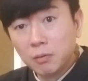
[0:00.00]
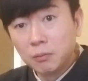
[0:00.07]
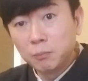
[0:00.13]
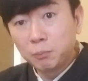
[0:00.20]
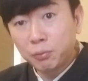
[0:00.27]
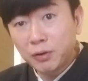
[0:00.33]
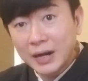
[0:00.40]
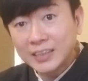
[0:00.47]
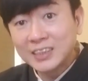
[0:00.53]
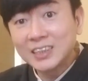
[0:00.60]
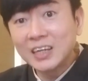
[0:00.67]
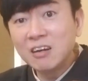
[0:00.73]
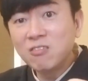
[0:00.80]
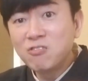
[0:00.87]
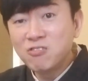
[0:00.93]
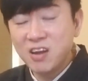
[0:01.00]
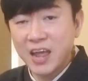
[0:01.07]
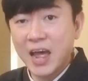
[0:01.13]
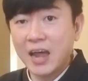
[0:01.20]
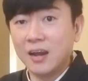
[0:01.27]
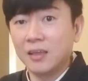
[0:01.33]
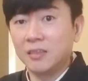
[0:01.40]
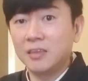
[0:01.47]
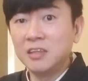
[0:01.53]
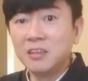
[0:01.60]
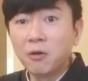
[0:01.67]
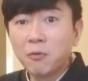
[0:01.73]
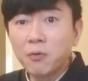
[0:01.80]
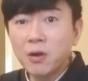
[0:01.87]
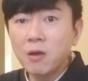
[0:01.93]
present reality,
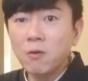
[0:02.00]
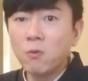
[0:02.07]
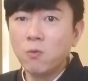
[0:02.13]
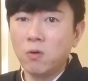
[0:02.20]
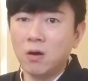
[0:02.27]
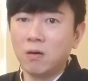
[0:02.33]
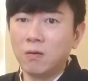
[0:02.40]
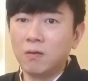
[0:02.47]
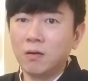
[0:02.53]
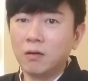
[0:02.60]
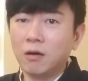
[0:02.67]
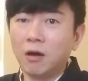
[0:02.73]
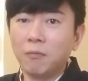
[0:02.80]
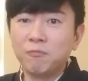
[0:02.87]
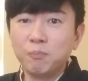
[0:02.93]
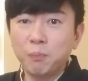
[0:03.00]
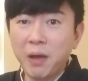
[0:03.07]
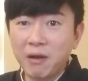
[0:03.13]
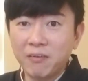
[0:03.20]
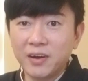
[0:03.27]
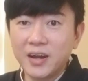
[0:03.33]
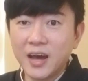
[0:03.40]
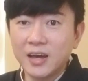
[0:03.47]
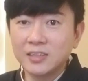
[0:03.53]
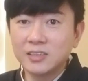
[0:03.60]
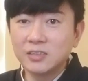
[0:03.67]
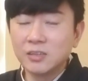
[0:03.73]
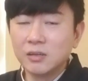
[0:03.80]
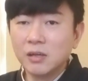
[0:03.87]
the real world of paradise,